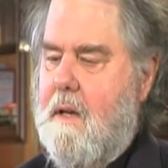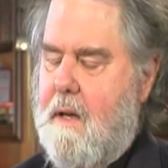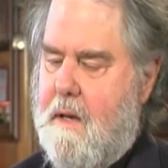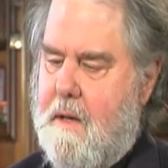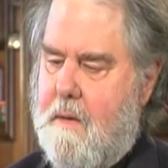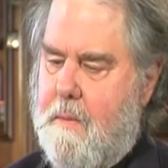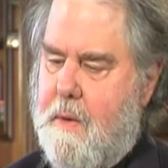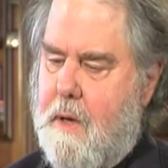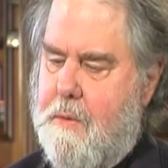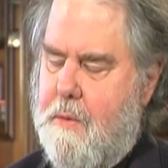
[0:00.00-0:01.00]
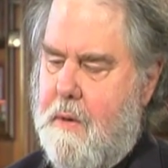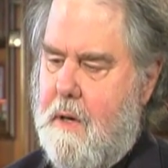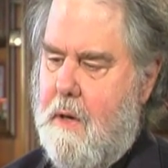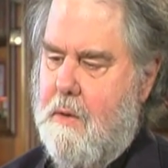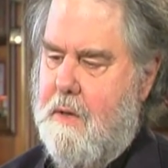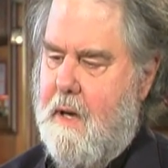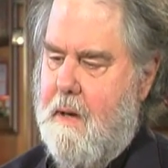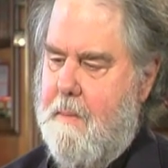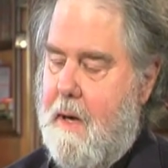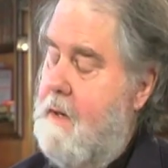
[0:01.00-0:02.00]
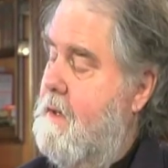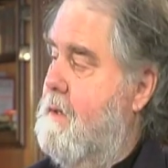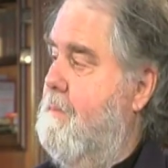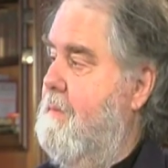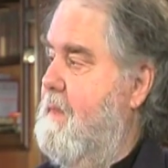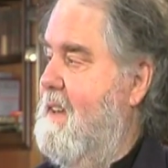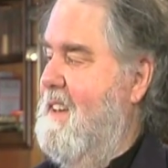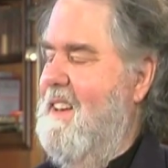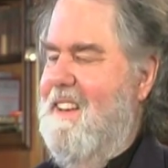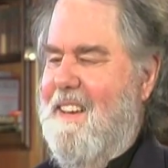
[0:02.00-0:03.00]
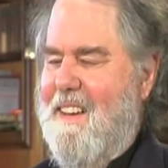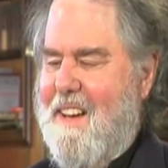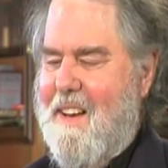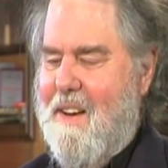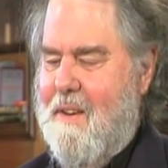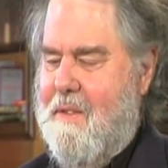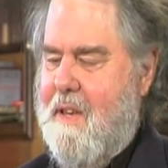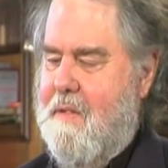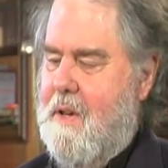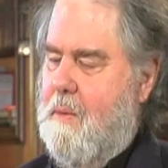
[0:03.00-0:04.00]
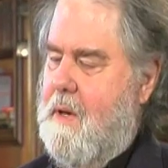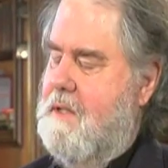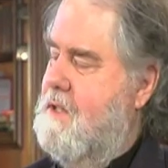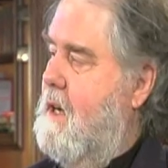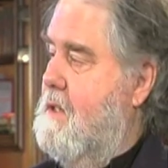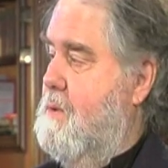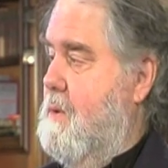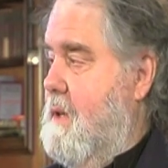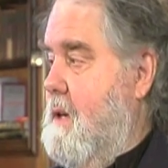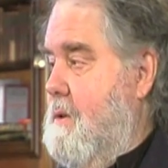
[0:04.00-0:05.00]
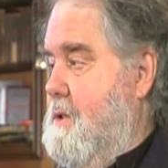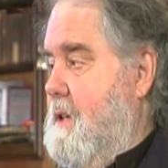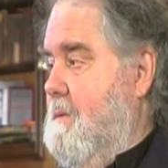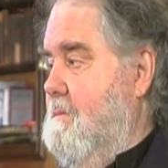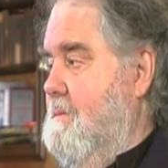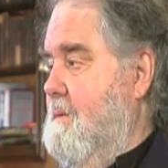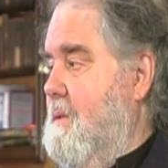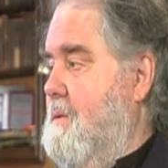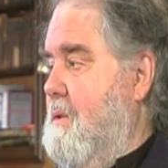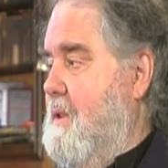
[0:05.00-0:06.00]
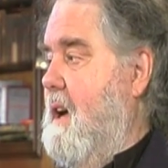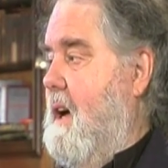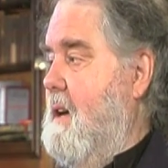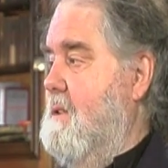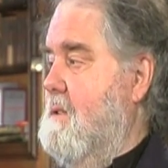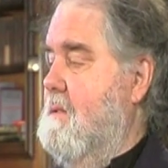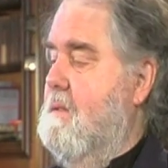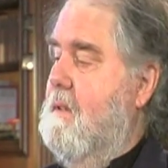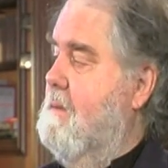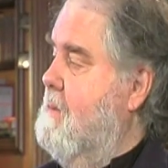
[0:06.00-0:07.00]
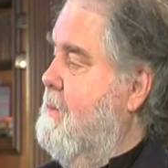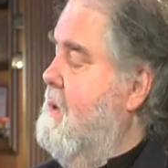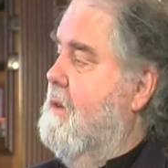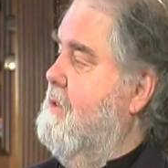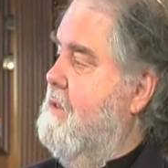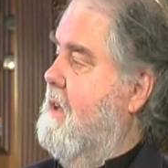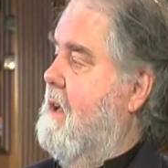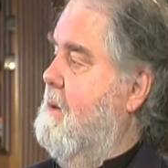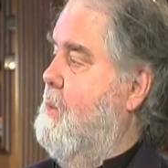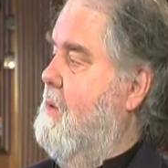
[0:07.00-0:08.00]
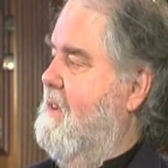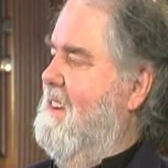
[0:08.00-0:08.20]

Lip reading: And we go through a long time, I did, of giving away sexual energy through the eyes. But we don't do that anymore.